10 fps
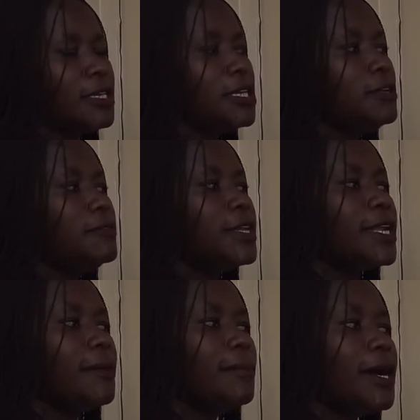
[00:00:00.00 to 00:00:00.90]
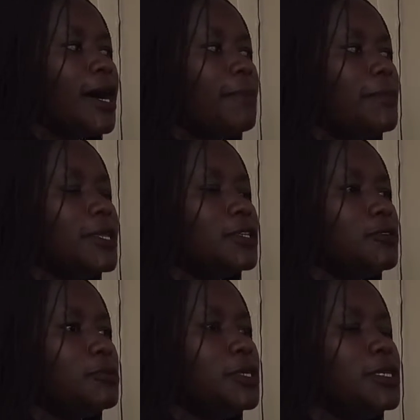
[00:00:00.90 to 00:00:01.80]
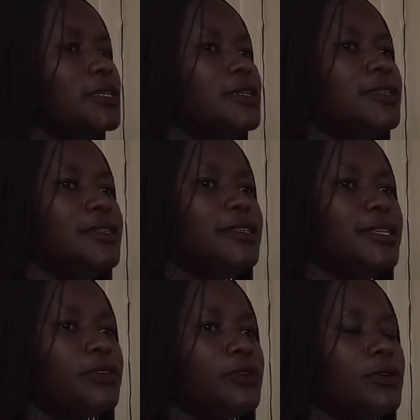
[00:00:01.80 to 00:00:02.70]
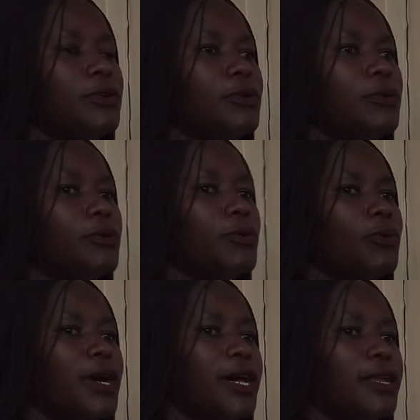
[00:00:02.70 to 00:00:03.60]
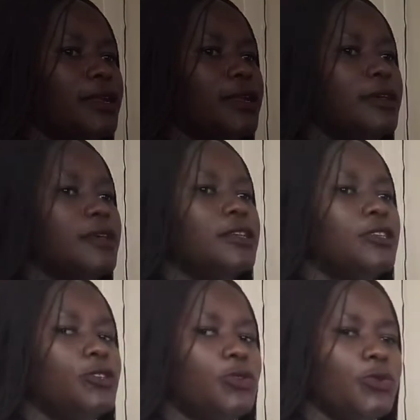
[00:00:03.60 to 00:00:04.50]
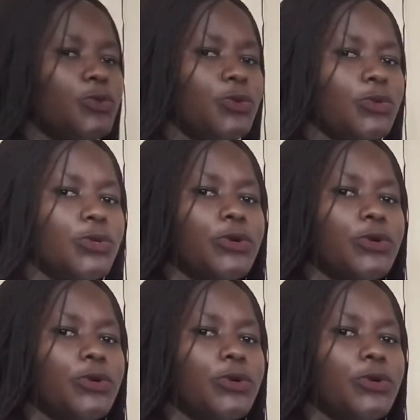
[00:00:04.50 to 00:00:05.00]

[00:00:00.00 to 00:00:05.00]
If the number happens to be 0, 1, 2,